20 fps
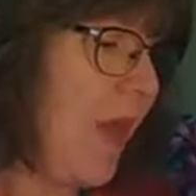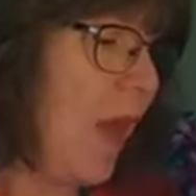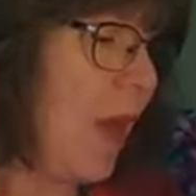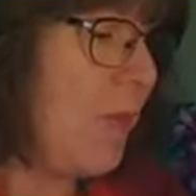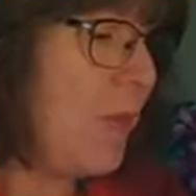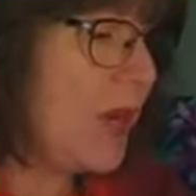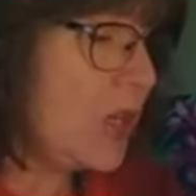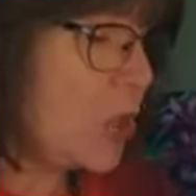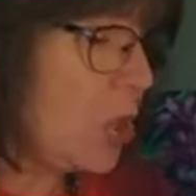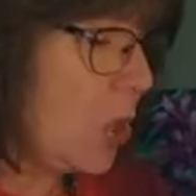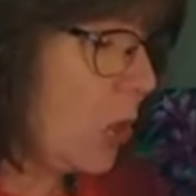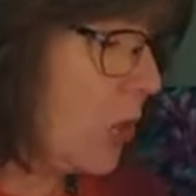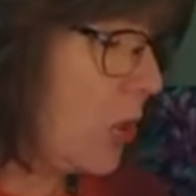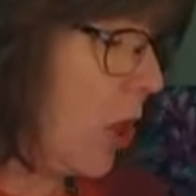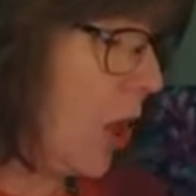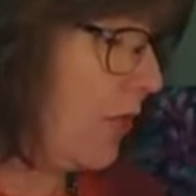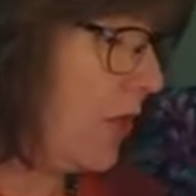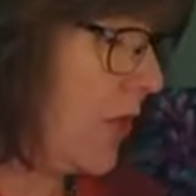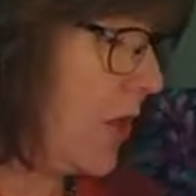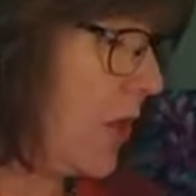I'm going to turn
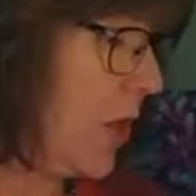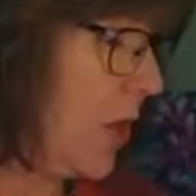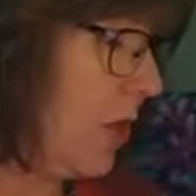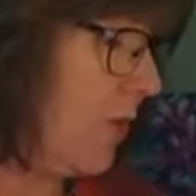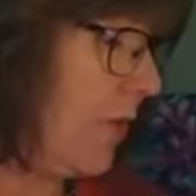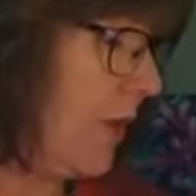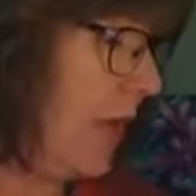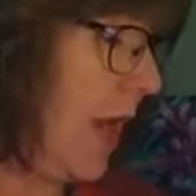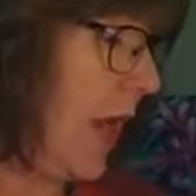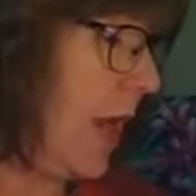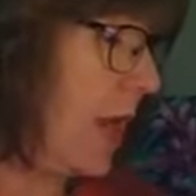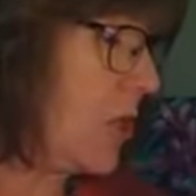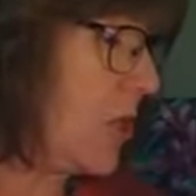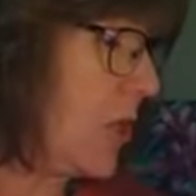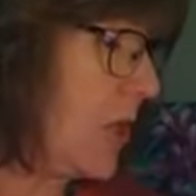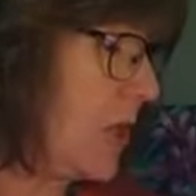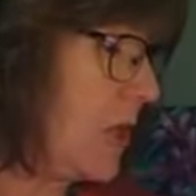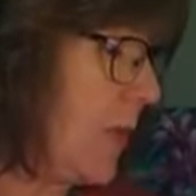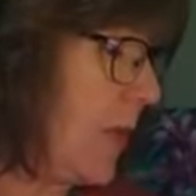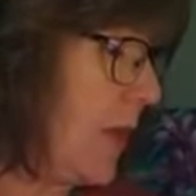off the
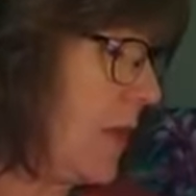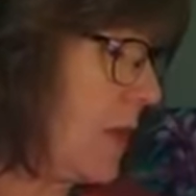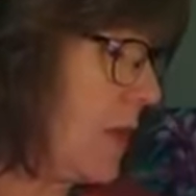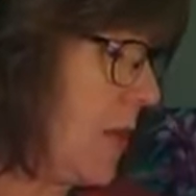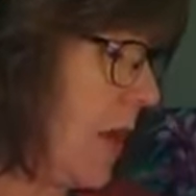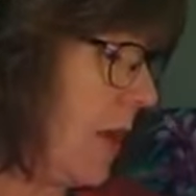notifications because